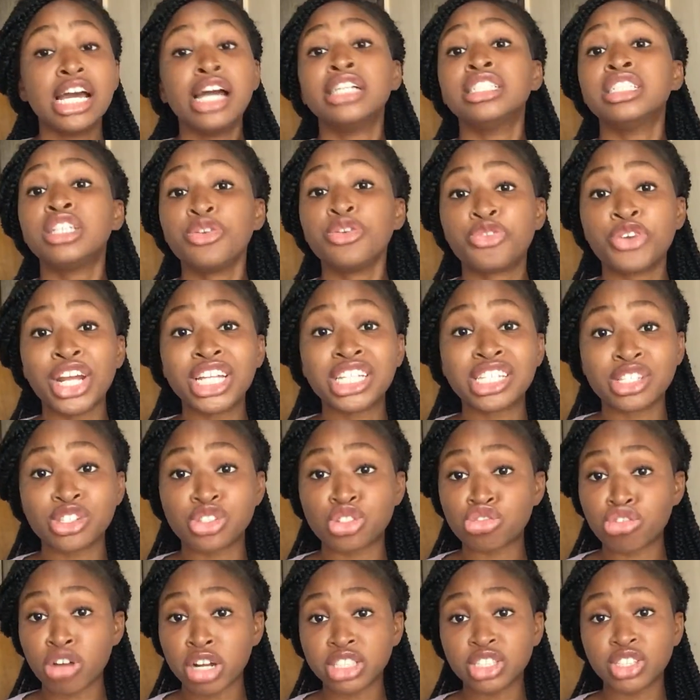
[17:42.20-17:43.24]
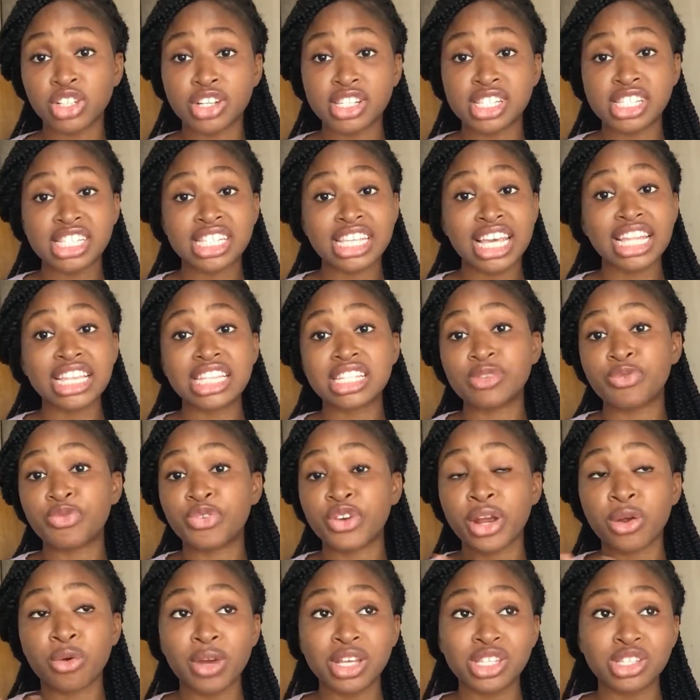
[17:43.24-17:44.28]
different instructors set
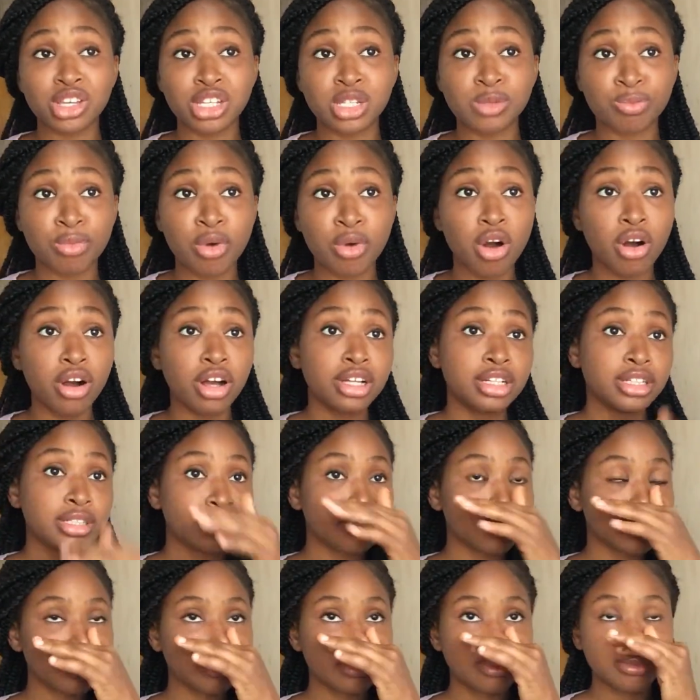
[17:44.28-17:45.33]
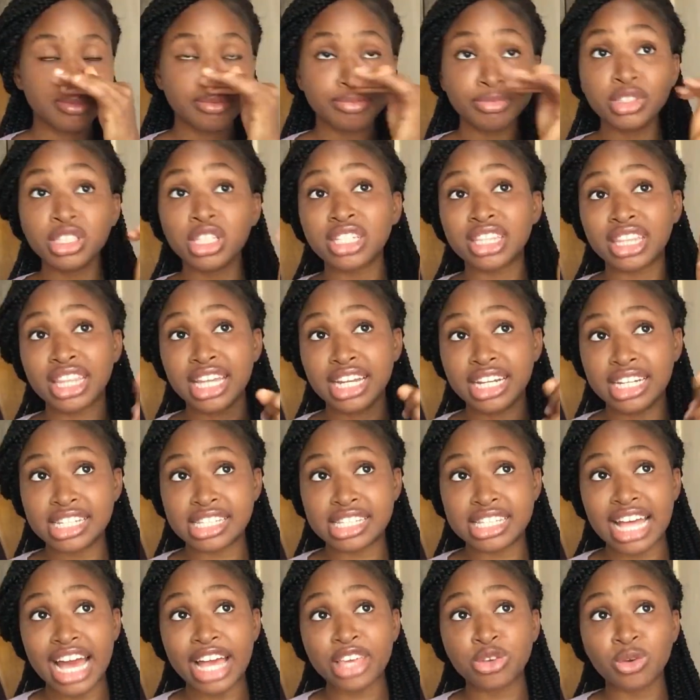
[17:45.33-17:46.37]
different questions, but the thing
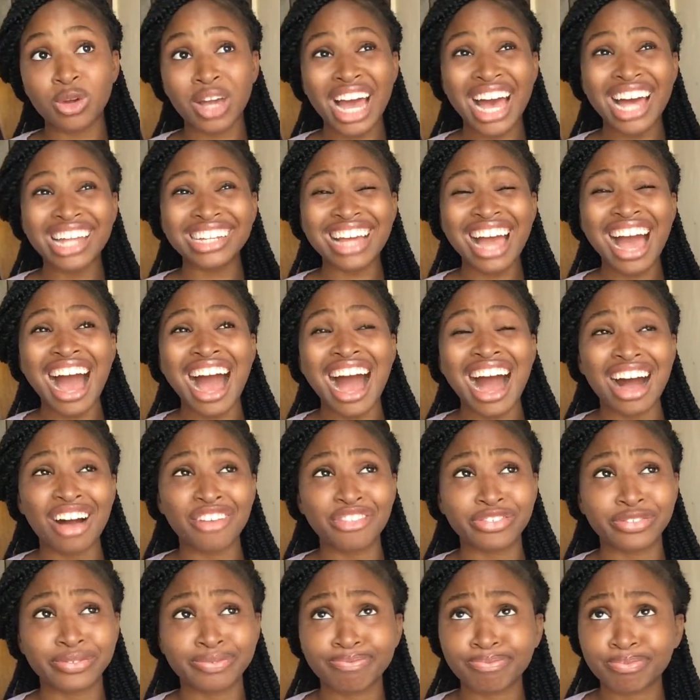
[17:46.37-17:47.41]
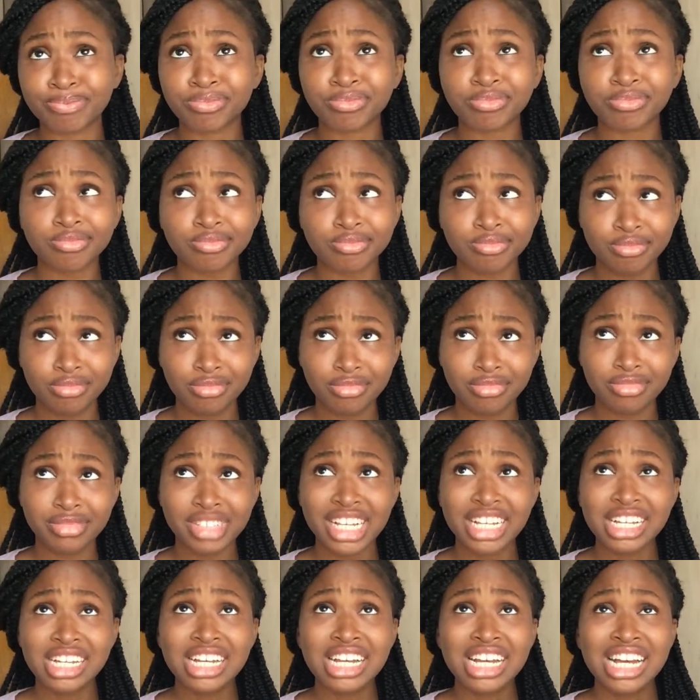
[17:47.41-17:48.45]
is that you can't have,
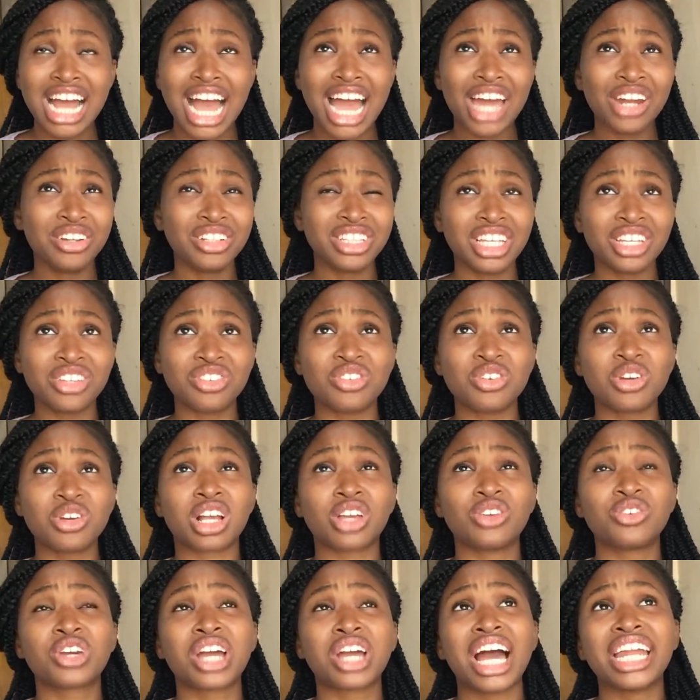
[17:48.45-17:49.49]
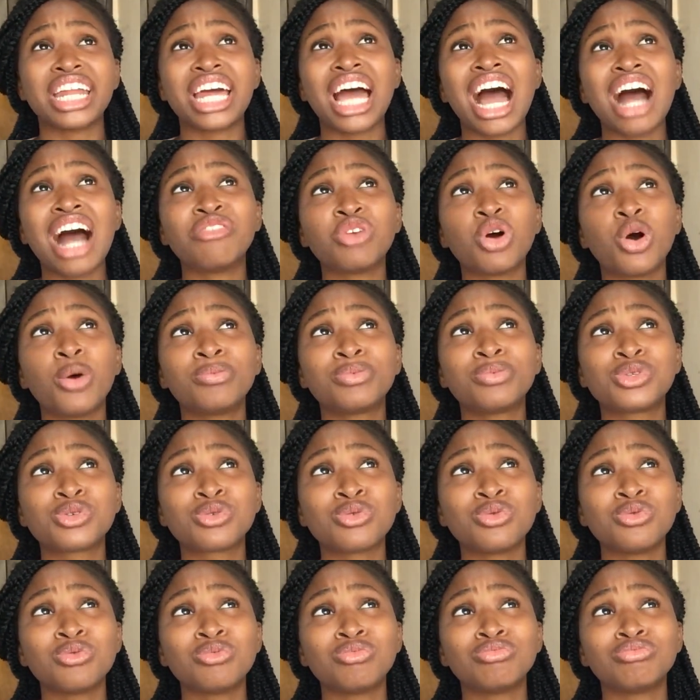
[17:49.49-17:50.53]
I don't think you can have up
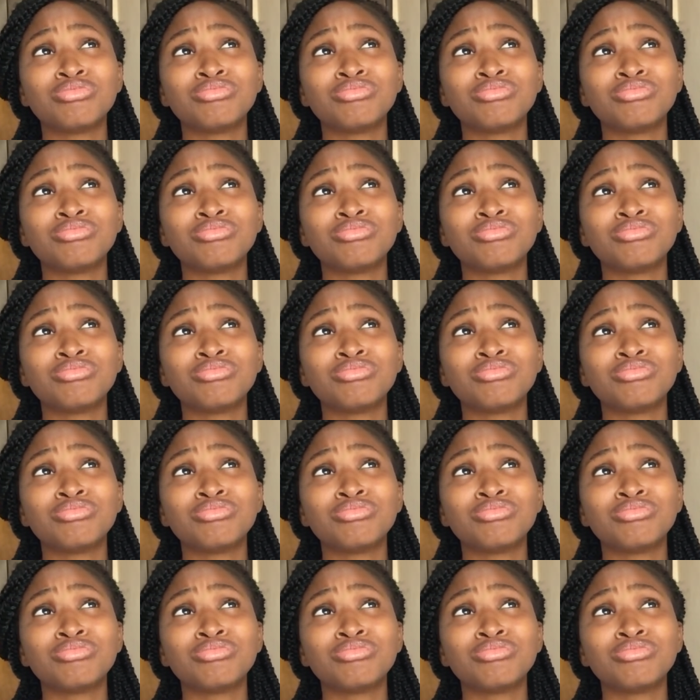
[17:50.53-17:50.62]
to